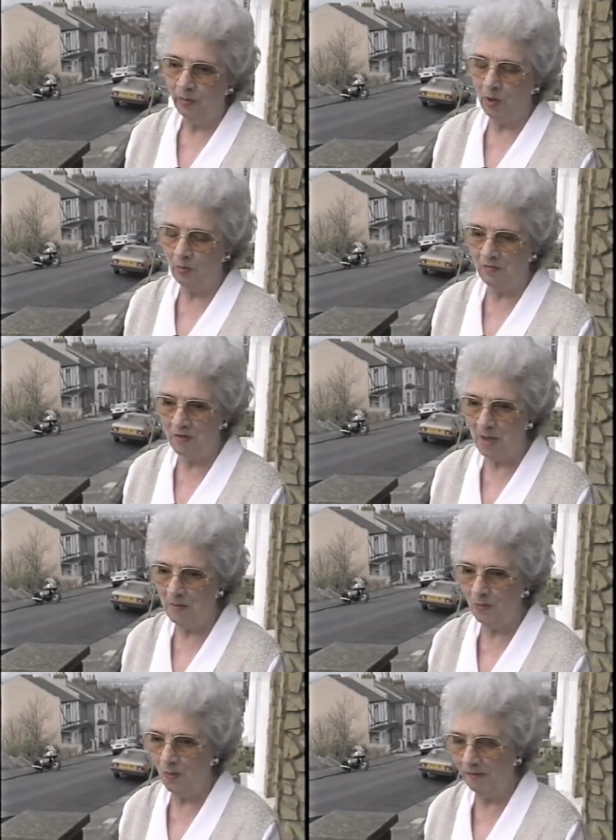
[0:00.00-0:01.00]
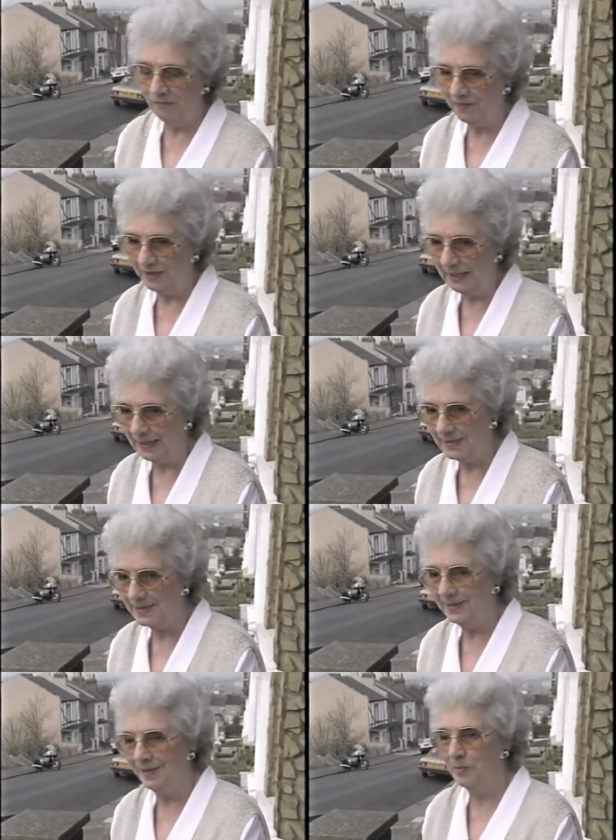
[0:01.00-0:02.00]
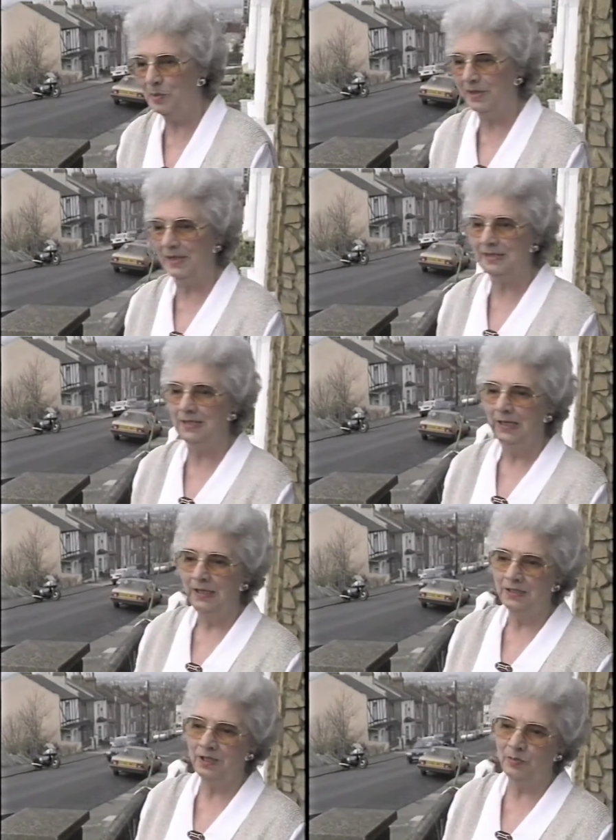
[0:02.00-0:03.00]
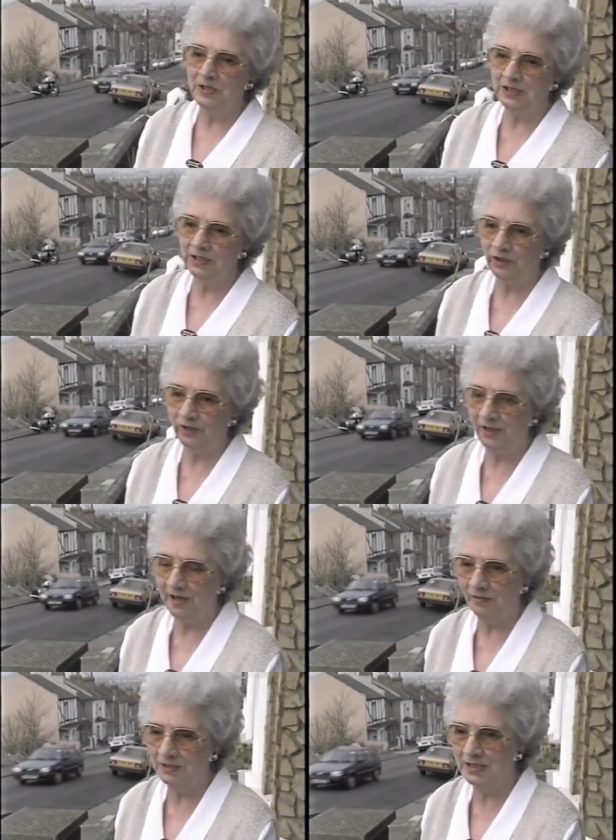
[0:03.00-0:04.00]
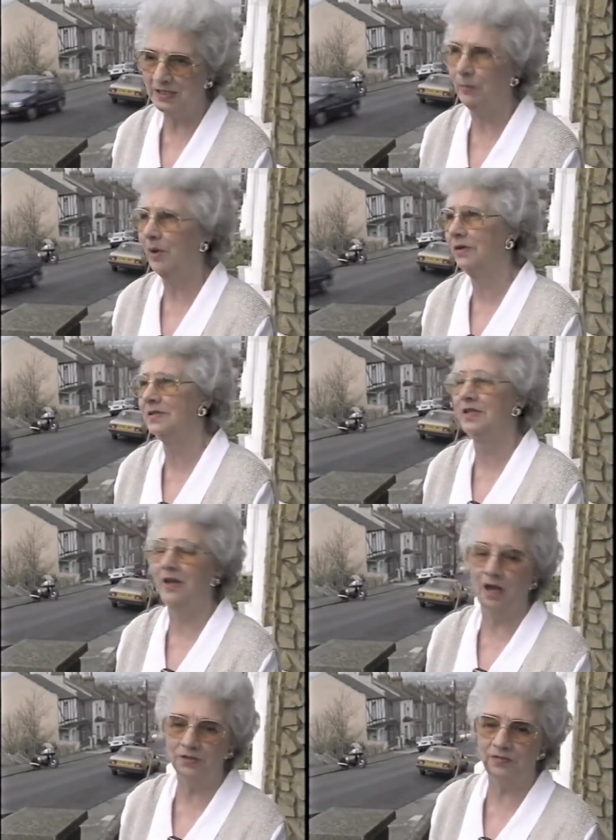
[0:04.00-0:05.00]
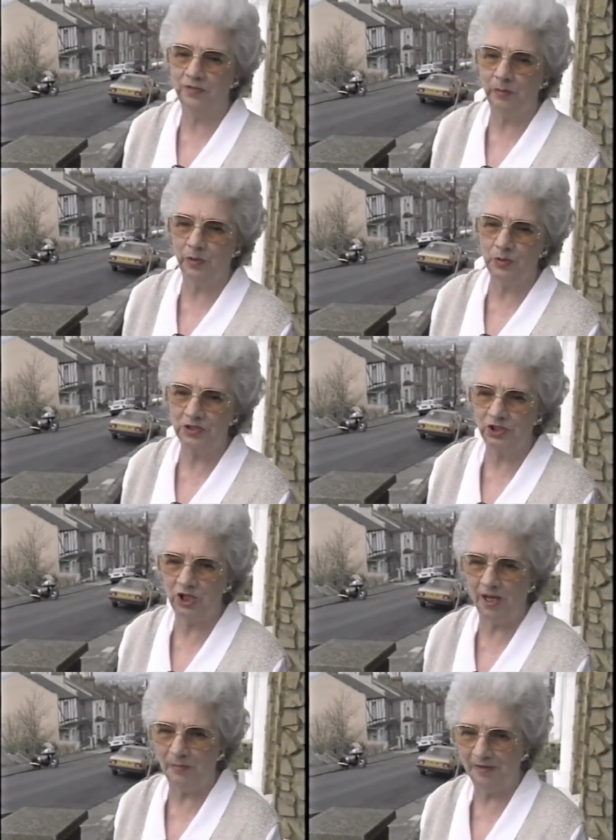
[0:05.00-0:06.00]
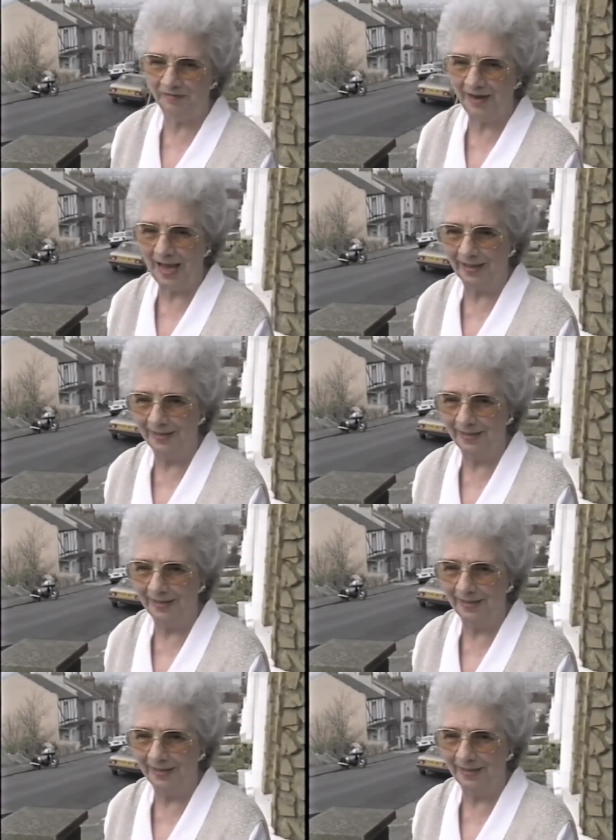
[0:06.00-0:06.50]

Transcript: But we remember one funny incident because somebody suddenly noticed amongst the lot of them there was a German flag.